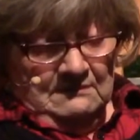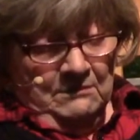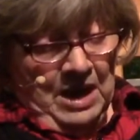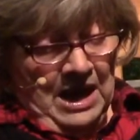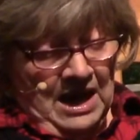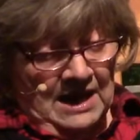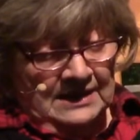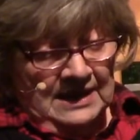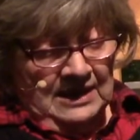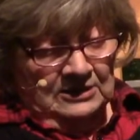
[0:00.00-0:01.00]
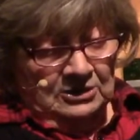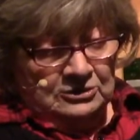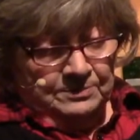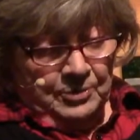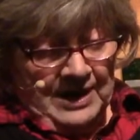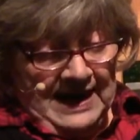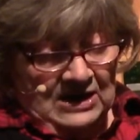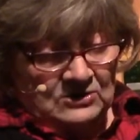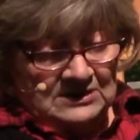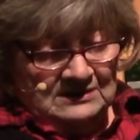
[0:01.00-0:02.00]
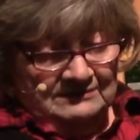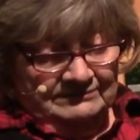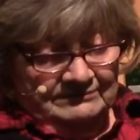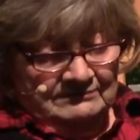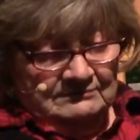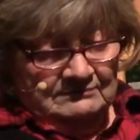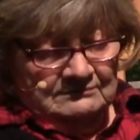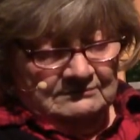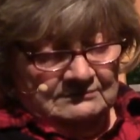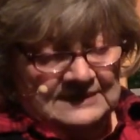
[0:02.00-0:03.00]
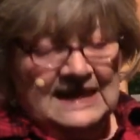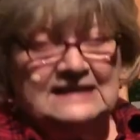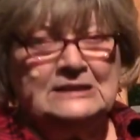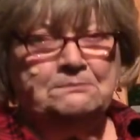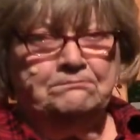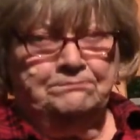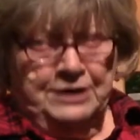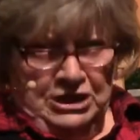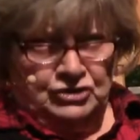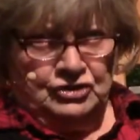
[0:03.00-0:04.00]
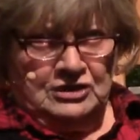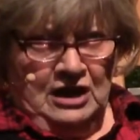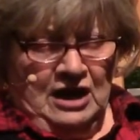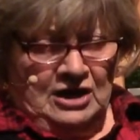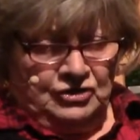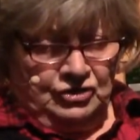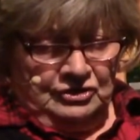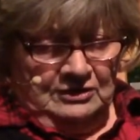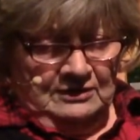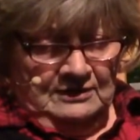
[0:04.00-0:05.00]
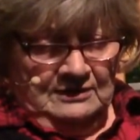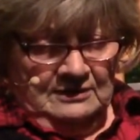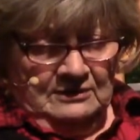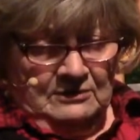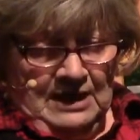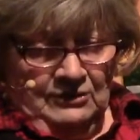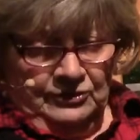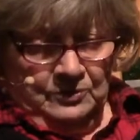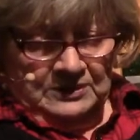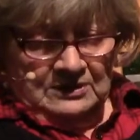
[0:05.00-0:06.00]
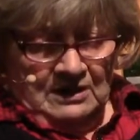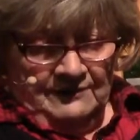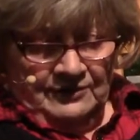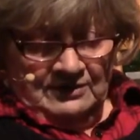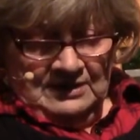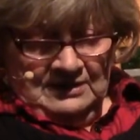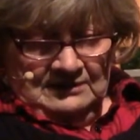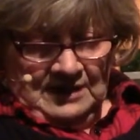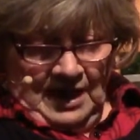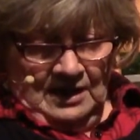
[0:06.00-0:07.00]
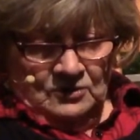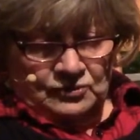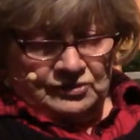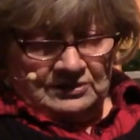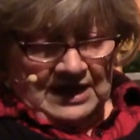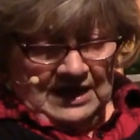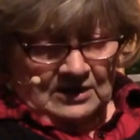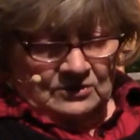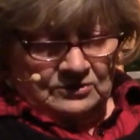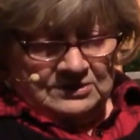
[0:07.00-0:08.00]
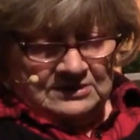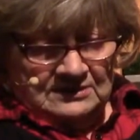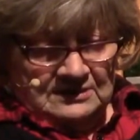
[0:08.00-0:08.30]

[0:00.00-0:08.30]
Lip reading: My cow looked proud. "That's pish-tosh," growled the woodcarver. "Cows are cows."